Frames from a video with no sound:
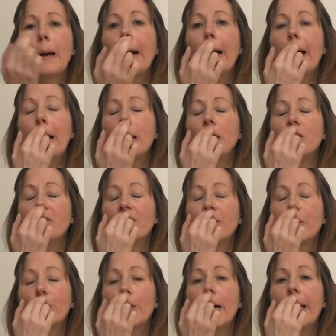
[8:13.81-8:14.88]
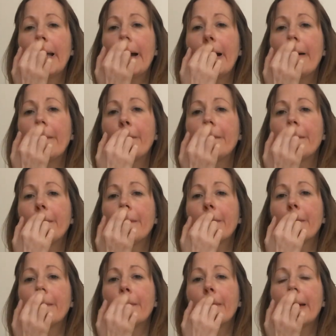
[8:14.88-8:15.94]
I love who I am.
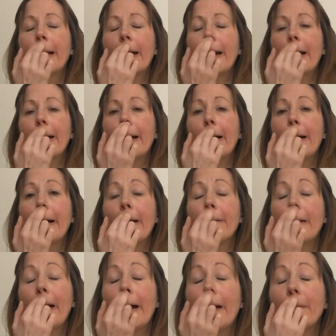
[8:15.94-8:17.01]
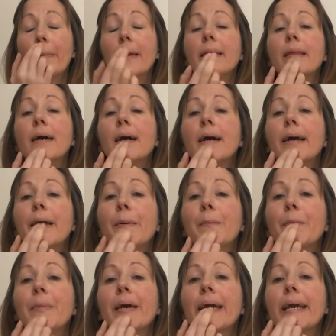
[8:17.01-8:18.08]
I'm happy that I am
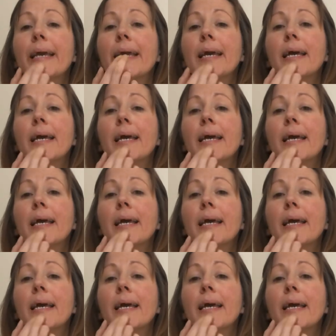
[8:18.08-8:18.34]
me.